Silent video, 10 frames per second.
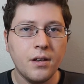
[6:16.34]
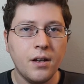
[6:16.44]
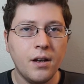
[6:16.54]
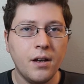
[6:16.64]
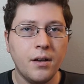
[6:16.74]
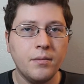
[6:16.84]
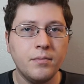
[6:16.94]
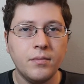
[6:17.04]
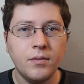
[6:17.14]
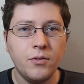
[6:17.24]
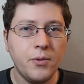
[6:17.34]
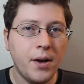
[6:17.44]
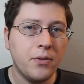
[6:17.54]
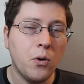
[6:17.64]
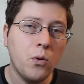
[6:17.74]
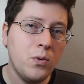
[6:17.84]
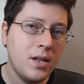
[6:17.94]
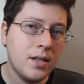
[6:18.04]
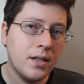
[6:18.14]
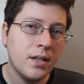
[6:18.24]
uh, throughout the whole
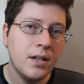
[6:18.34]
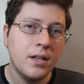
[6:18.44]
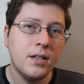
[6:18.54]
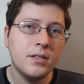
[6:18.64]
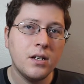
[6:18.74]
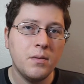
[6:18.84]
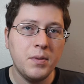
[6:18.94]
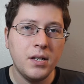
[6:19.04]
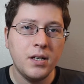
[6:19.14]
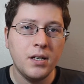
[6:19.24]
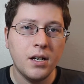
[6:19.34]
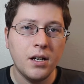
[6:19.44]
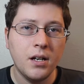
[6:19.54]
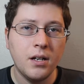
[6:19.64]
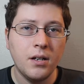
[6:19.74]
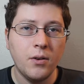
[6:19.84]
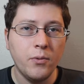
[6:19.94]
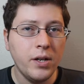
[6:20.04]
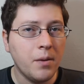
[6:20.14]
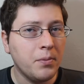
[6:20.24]
week is gonna be uh, a
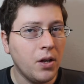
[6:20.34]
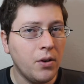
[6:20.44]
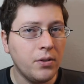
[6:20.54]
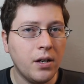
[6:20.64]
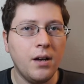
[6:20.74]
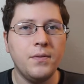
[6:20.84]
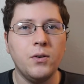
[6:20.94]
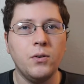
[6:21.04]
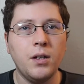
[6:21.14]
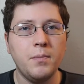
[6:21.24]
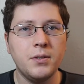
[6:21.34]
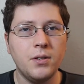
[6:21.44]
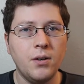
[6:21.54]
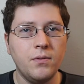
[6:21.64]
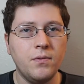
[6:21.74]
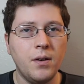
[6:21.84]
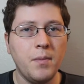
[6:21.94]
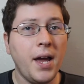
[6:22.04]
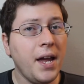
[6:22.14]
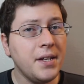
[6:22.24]
re-upload of an old episode from
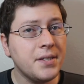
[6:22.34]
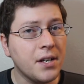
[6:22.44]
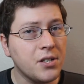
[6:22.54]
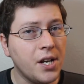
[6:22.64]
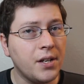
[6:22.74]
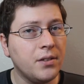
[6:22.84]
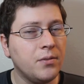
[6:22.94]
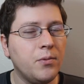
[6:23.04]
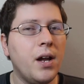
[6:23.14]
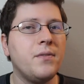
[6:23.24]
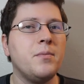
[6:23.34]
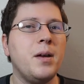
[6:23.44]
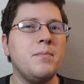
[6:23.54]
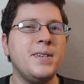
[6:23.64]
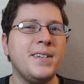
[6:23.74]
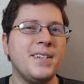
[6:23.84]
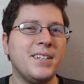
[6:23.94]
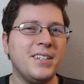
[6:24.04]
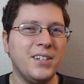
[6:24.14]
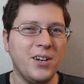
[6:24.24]
my AndySan channel, whatever it may be,
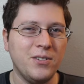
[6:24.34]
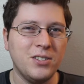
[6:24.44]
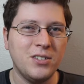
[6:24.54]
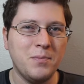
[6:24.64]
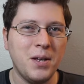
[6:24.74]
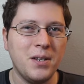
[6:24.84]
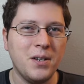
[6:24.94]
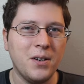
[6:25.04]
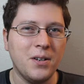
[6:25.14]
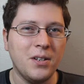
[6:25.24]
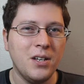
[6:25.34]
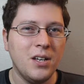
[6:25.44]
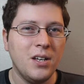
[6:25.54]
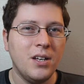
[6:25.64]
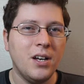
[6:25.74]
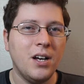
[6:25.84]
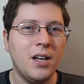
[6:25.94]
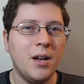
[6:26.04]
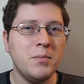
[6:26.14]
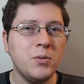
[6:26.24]
you know, just depending on, uh,
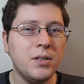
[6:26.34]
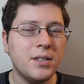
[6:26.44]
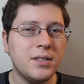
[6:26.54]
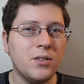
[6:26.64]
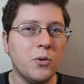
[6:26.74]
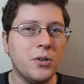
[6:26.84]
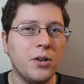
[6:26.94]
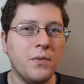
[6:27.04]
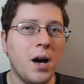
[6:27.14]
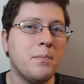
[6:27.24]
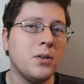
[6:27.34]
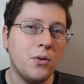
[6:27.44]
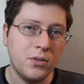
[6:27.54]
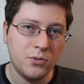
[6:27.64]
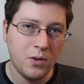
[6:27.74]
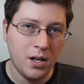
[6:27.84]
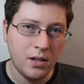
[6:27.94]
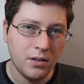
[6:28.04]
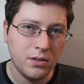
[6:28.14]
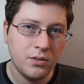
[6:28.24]
and I'm doing this in order of upload as
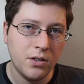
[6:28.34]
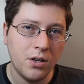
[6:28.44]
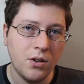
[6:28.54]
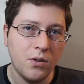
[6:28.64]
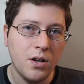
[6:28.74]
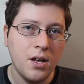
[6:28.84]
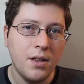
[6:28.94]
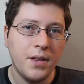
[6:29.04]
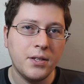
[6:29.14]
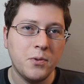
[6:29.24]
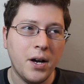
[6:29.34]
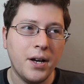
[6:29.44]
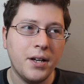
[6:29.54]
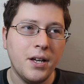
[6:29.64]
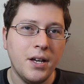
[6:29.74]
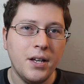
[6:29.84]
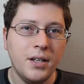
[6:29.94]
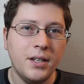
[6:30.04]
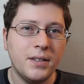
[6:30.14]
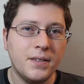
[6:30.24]
well. So that's why
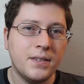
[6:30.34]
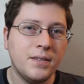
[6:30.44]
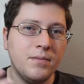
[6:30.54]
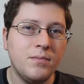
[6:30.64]
it's,